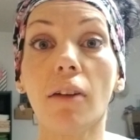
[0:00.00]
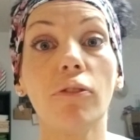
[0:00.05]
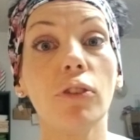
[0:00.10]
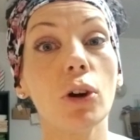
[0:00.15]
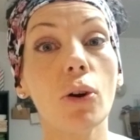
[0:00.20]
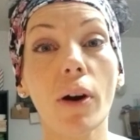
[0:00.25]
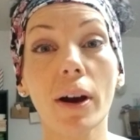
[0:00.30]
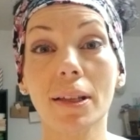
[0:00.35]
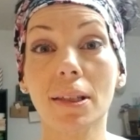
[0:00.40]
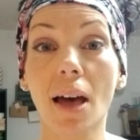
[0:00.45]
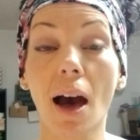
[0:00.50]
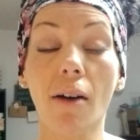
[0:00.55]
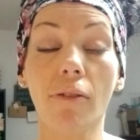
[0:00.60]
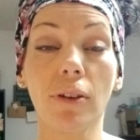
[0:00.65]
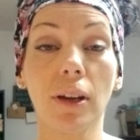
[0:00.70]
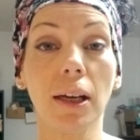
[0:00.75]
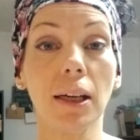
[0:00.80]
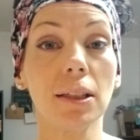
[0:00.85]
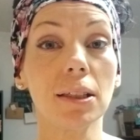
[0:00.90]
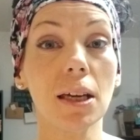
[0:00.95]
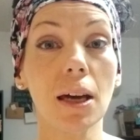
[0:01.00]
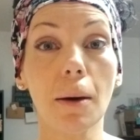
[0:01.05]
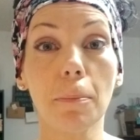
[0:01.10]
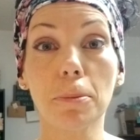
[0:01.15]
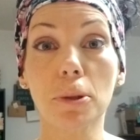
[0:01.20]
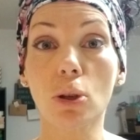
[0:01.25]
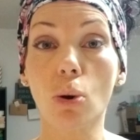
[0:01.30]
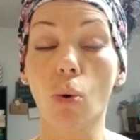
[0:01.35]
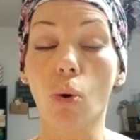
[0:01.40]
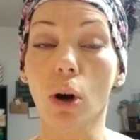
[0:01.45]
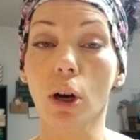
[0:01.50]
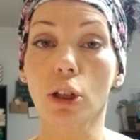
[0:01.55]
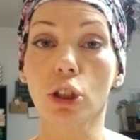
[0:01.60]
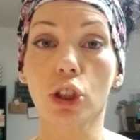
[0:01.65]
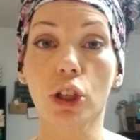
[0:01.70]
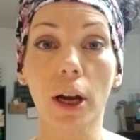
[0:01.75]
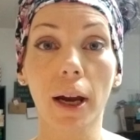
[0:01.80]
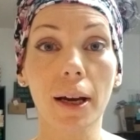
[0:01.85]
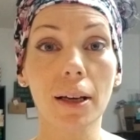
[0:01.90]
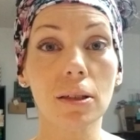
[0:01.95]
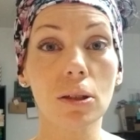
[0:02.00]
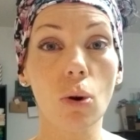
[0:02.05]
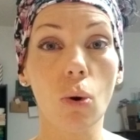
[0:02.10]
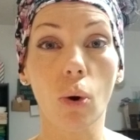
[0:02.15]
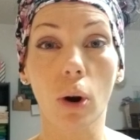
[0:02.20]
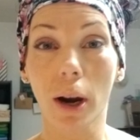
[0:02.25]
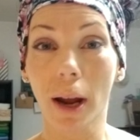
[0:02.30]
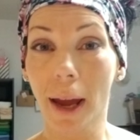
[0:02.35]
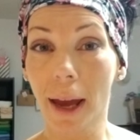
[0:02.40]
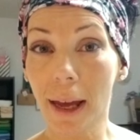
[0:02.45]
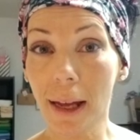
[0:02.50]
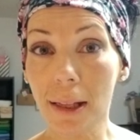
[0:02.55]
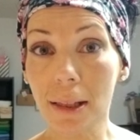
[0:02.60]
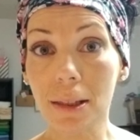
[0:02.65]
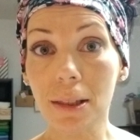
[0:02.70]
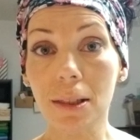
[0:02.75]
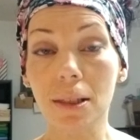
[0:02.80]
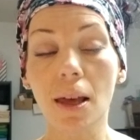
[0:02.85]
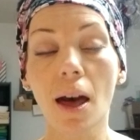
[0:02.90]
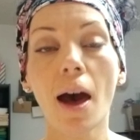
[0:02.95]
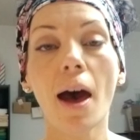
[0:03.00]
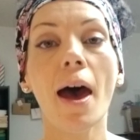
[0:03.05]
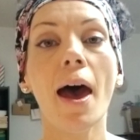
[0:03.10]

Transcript: if you guys have any tips or tricks or hints.